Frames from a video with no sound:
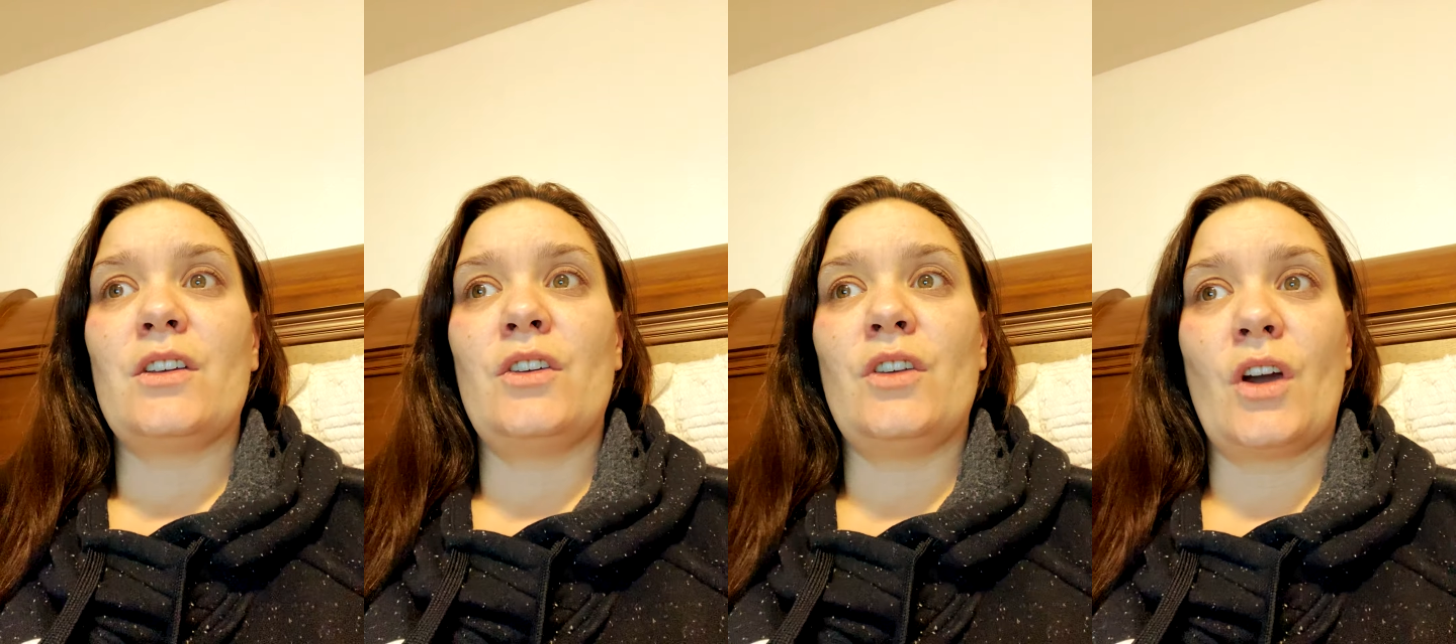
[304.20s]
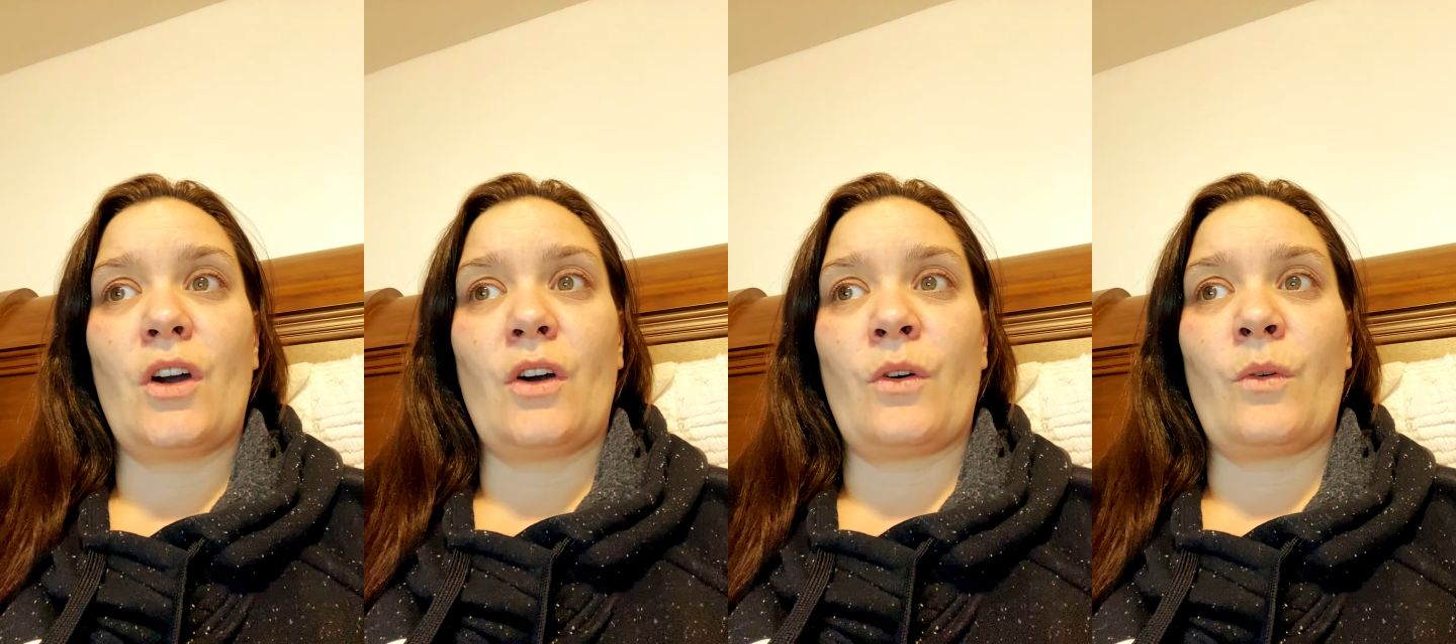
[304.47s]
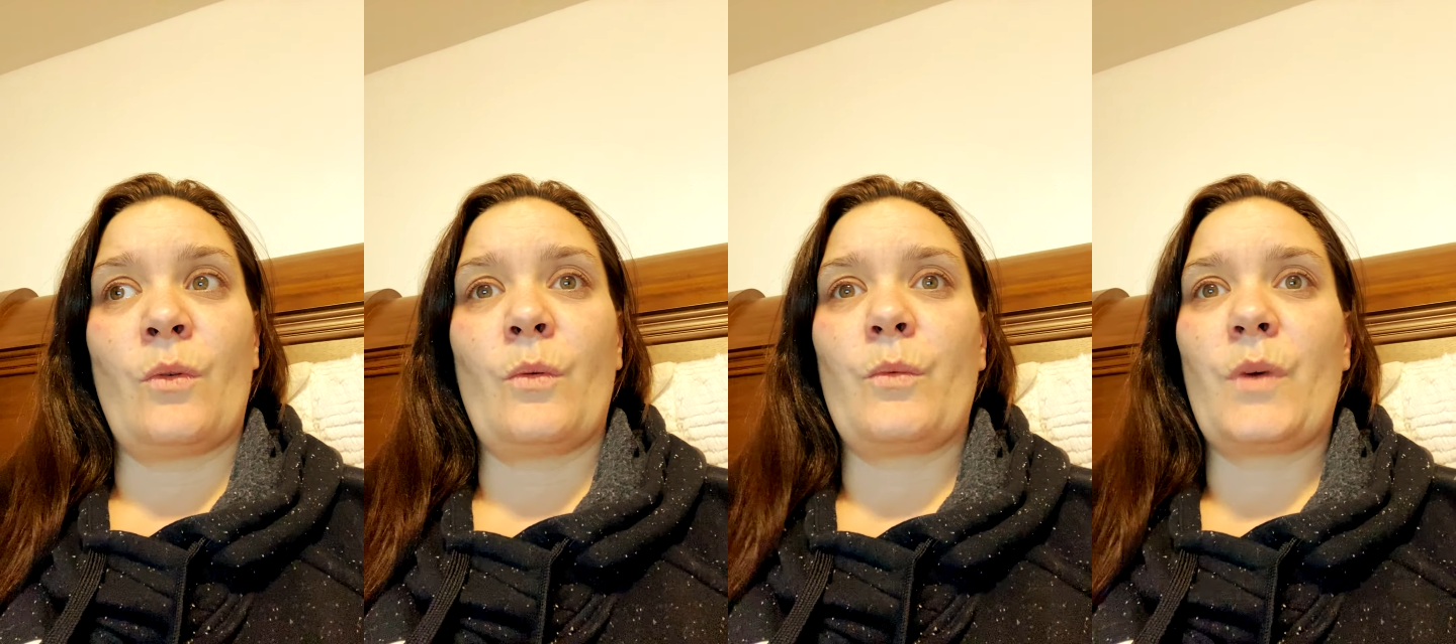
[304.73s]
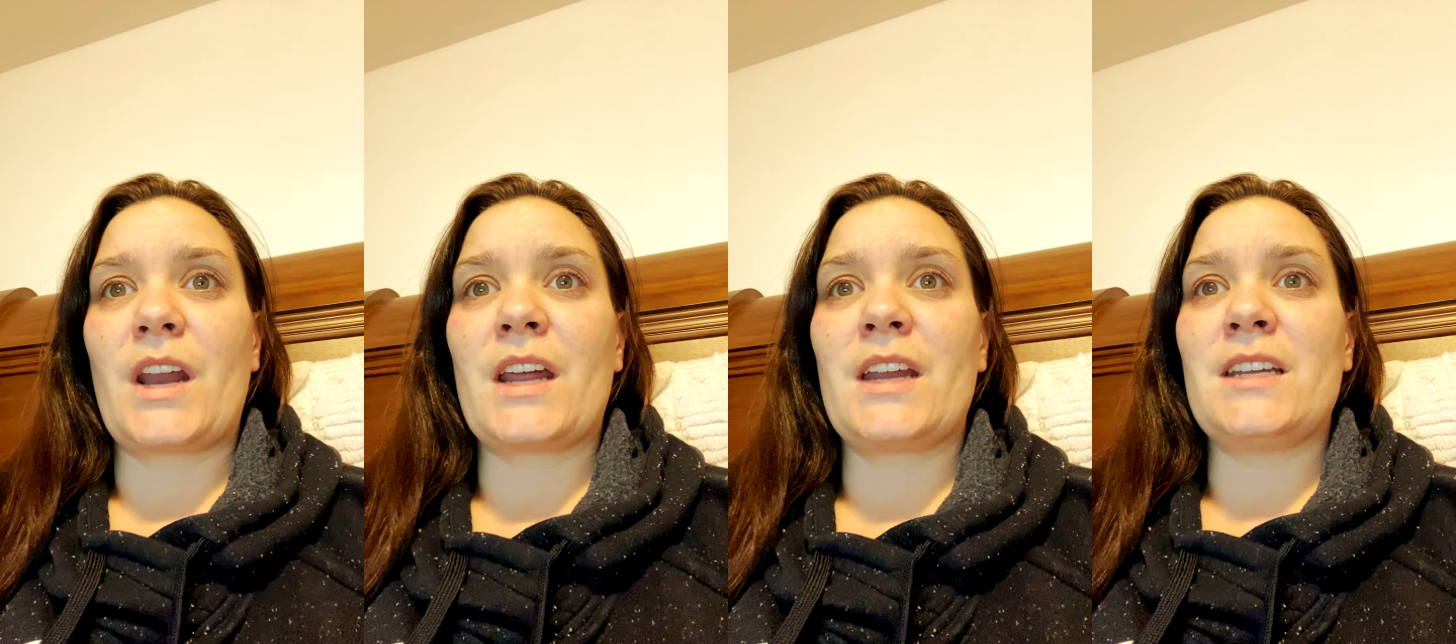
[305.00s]
know
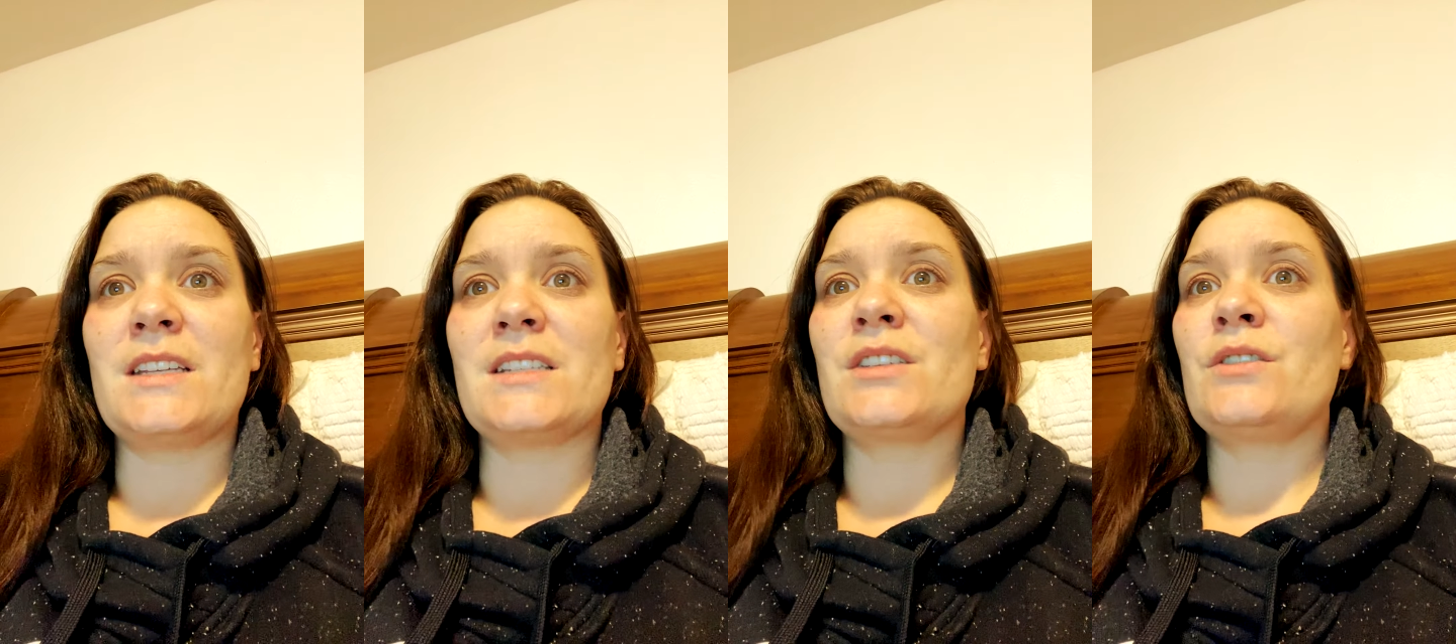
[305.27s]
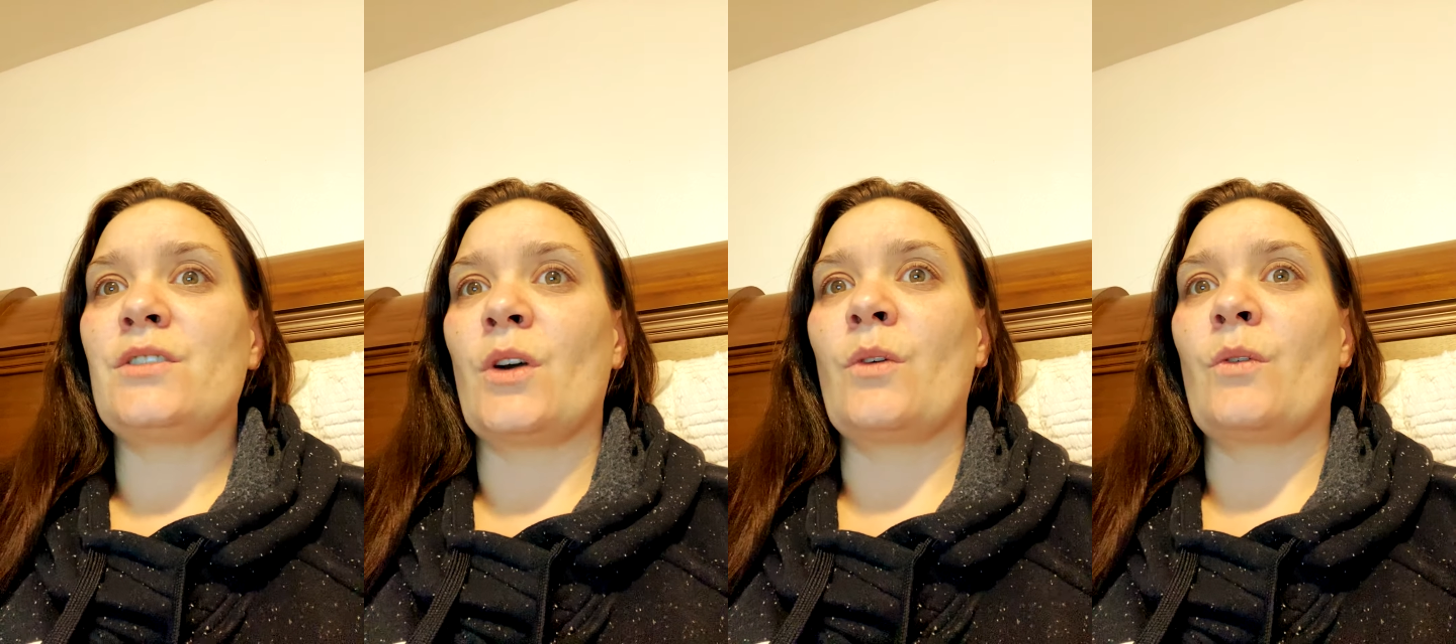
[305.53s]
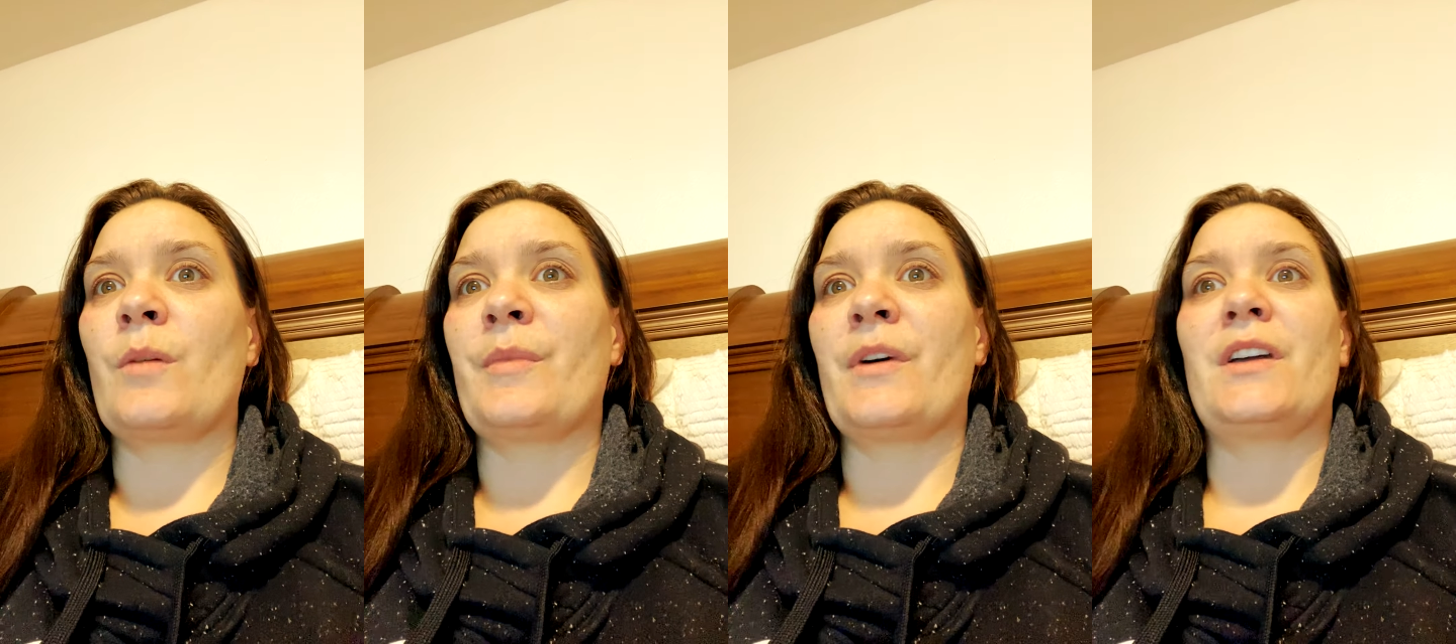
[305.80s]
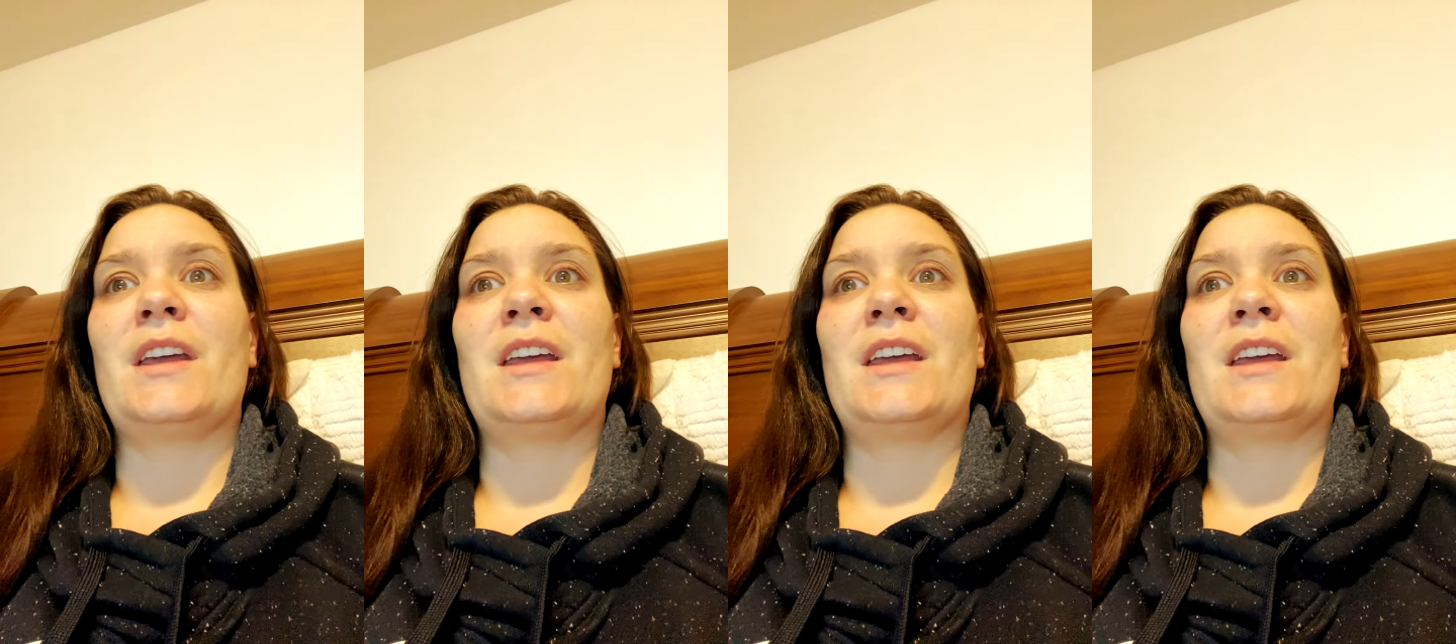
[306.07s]
what I need to know about